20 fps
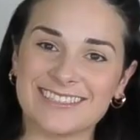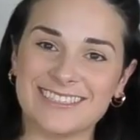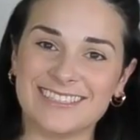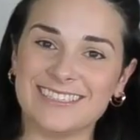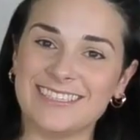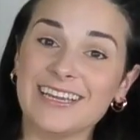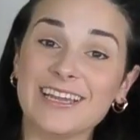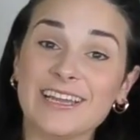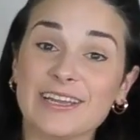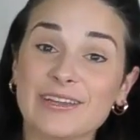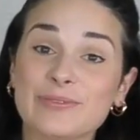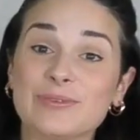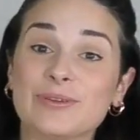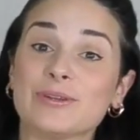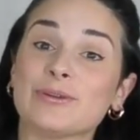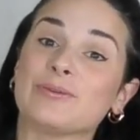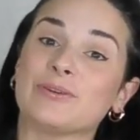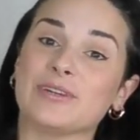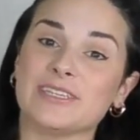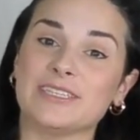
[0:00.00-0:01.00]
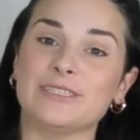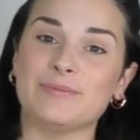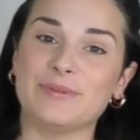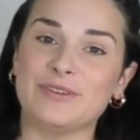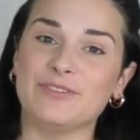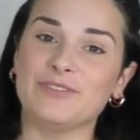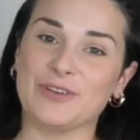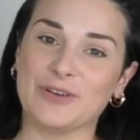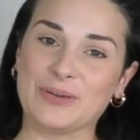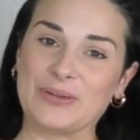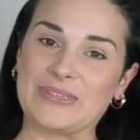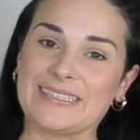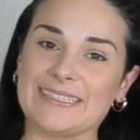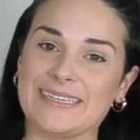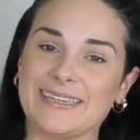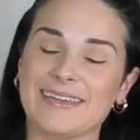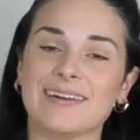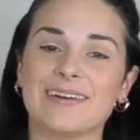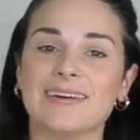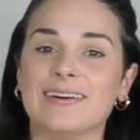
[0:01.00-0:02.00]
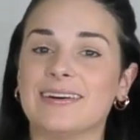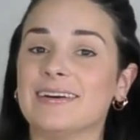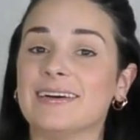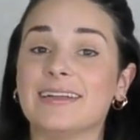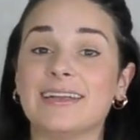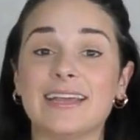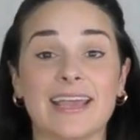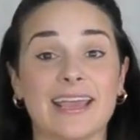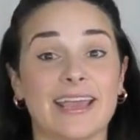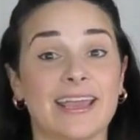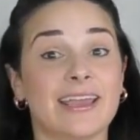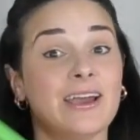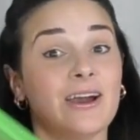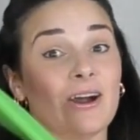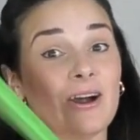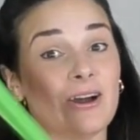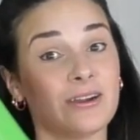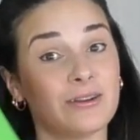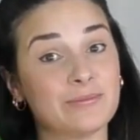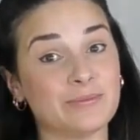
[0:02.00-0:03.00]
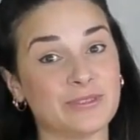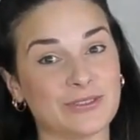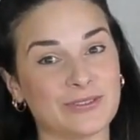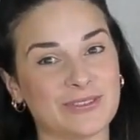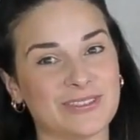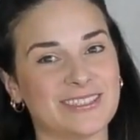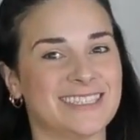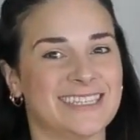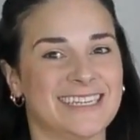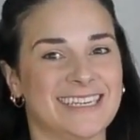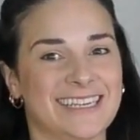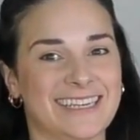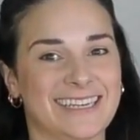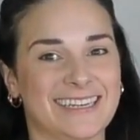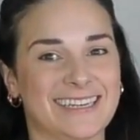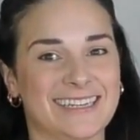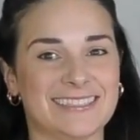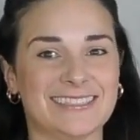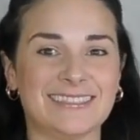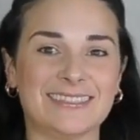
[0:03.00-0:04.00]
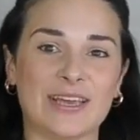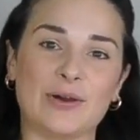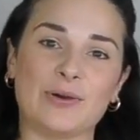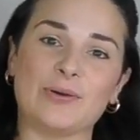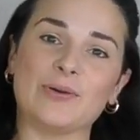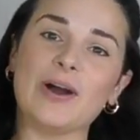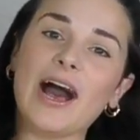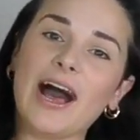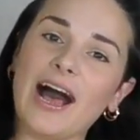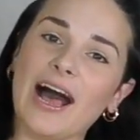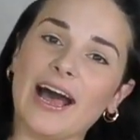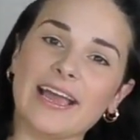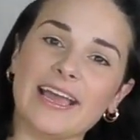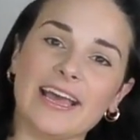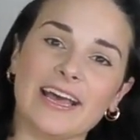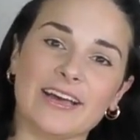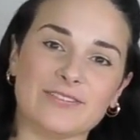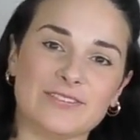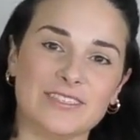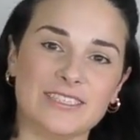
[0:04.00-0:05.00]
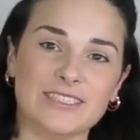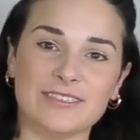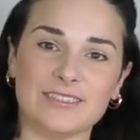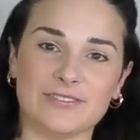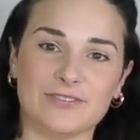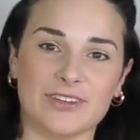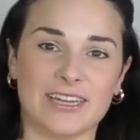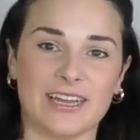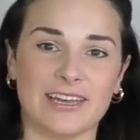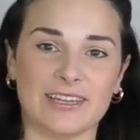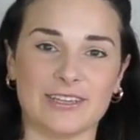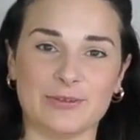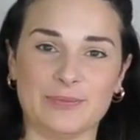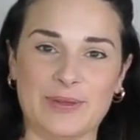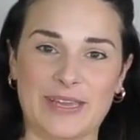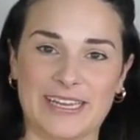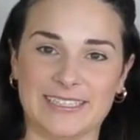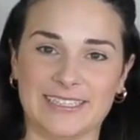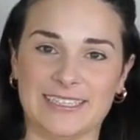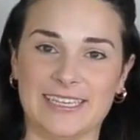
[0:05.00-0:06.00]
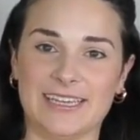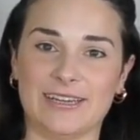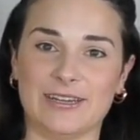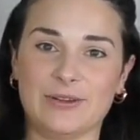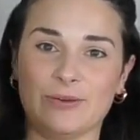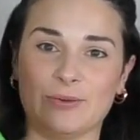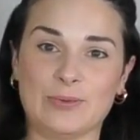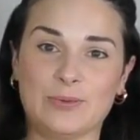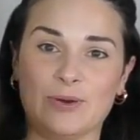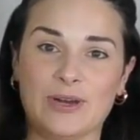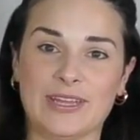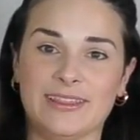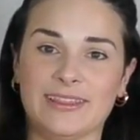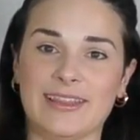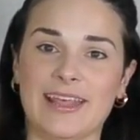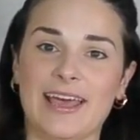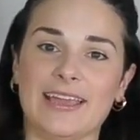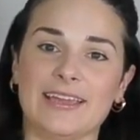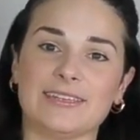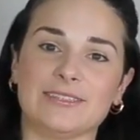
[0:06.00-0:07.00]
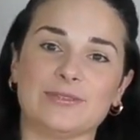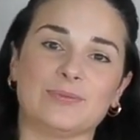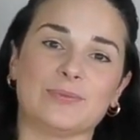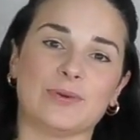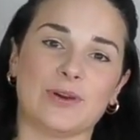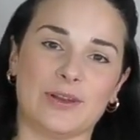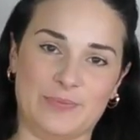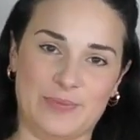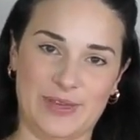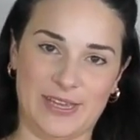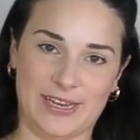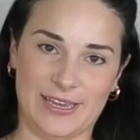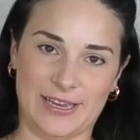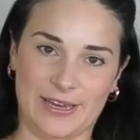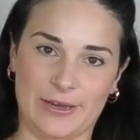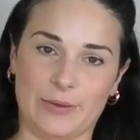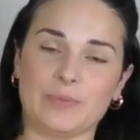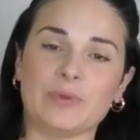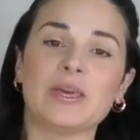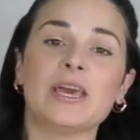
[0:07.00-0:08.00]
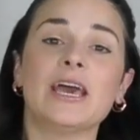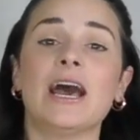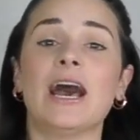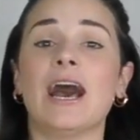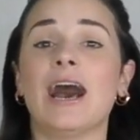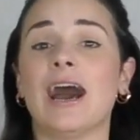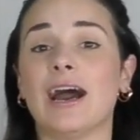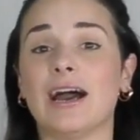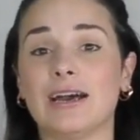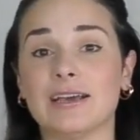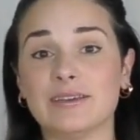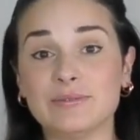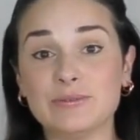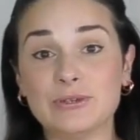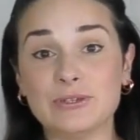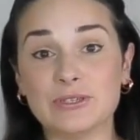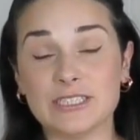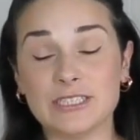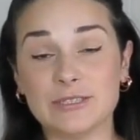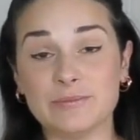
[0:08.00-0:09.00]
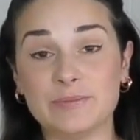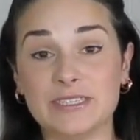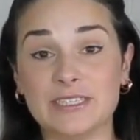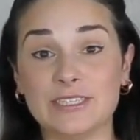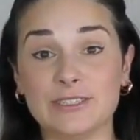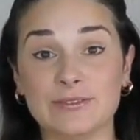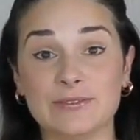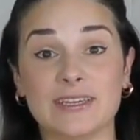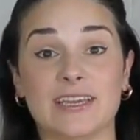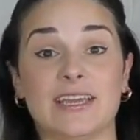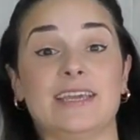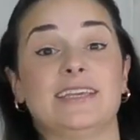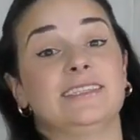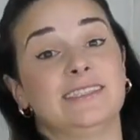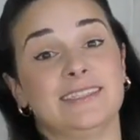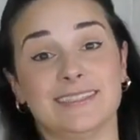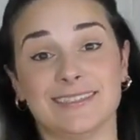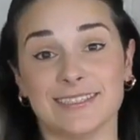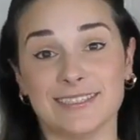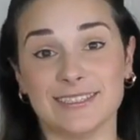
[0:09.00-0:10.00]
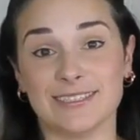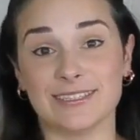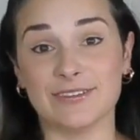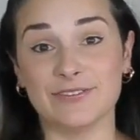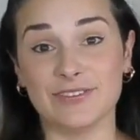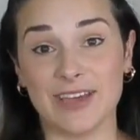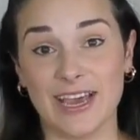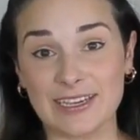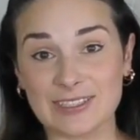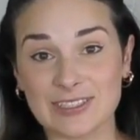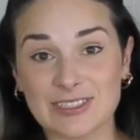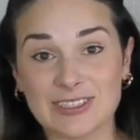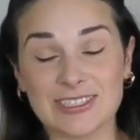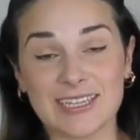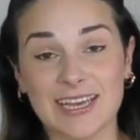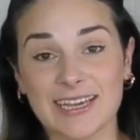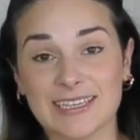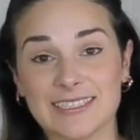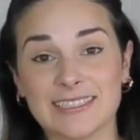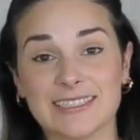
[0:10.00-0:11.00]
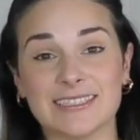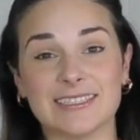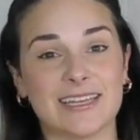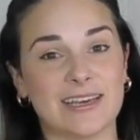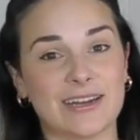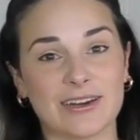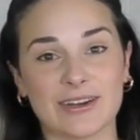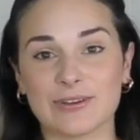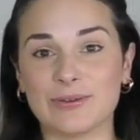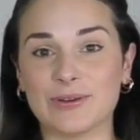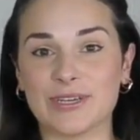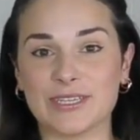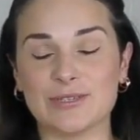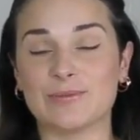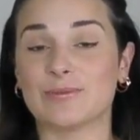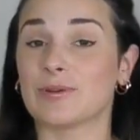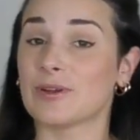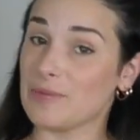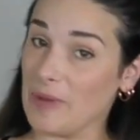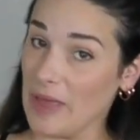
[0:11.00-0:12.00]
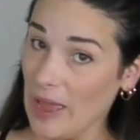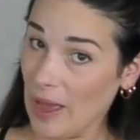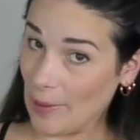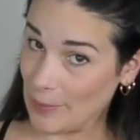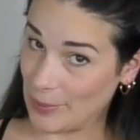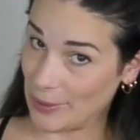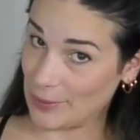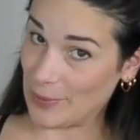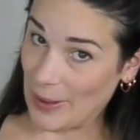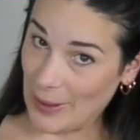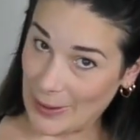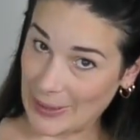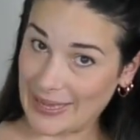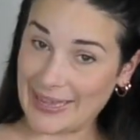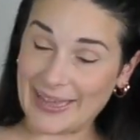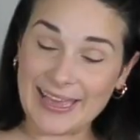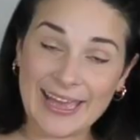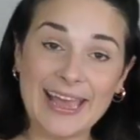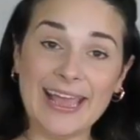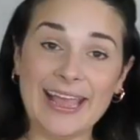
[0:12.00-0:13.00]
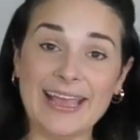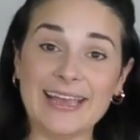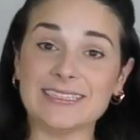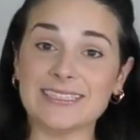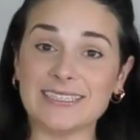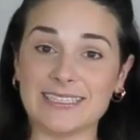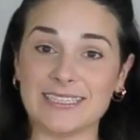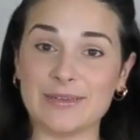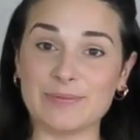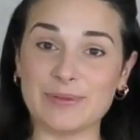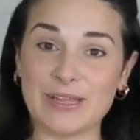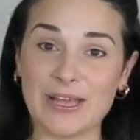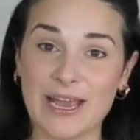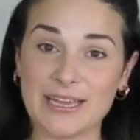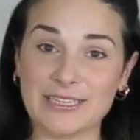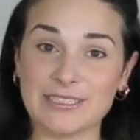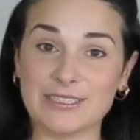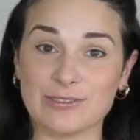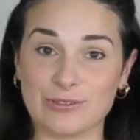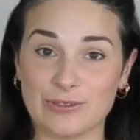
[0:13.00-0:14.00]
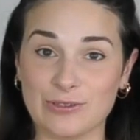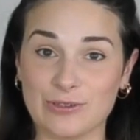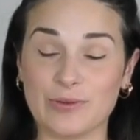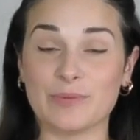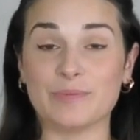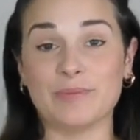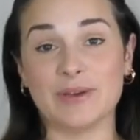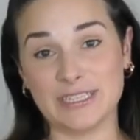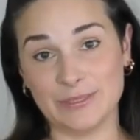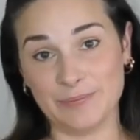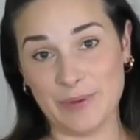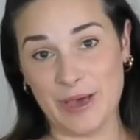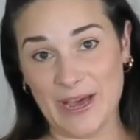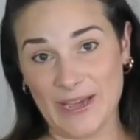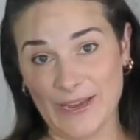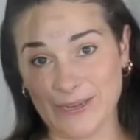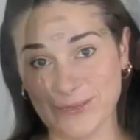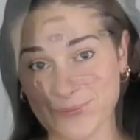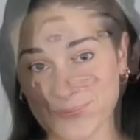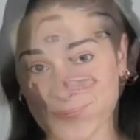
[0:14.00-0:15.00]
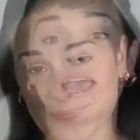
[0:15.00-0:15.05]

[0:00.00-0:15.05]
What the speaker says: Today, we're going to be focusing on a arms routine. So I have 2 different color bands here, one light, one medium. I'm going to be doing a series of exercises that are going to work my upper body and stabilize through my spine.